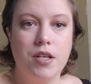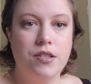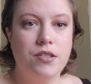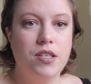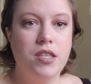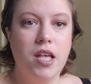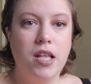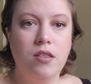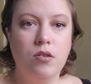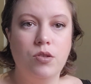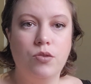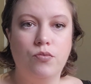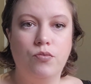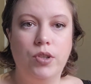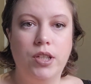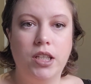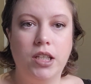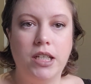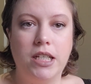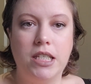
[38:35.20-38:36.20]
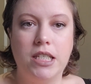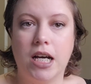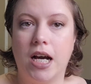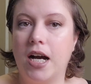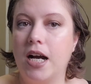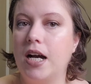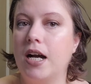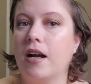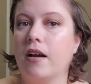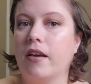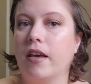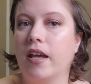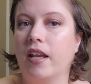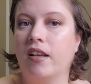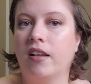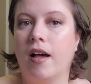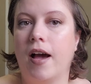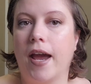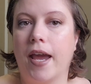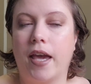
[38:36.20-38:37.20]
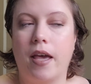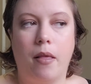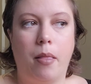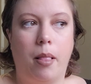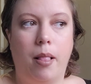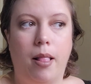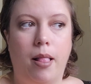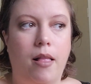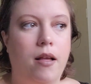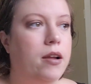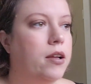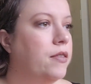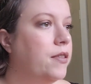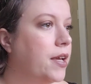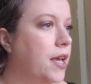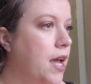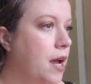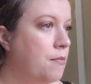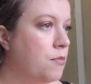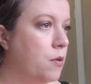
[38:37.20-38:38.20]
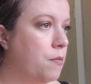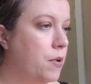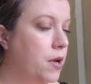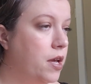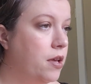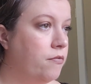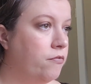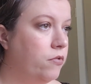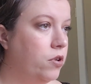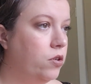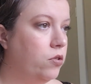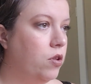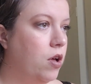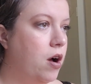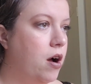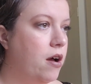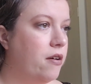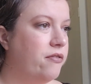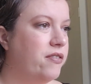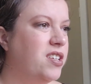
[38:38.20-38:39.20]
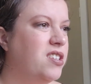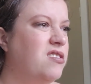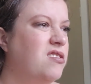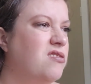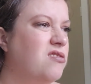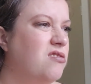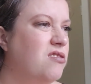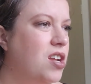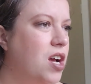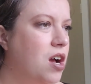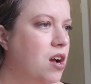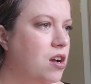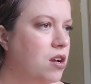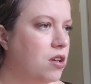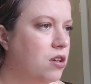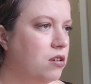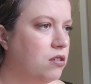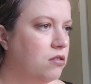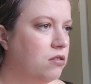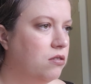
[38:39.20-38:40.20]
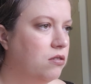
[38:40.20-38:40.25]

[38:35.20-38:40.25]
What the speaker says: So that looks really dark and like, ugh, in the camera, but in real life, is it too dark?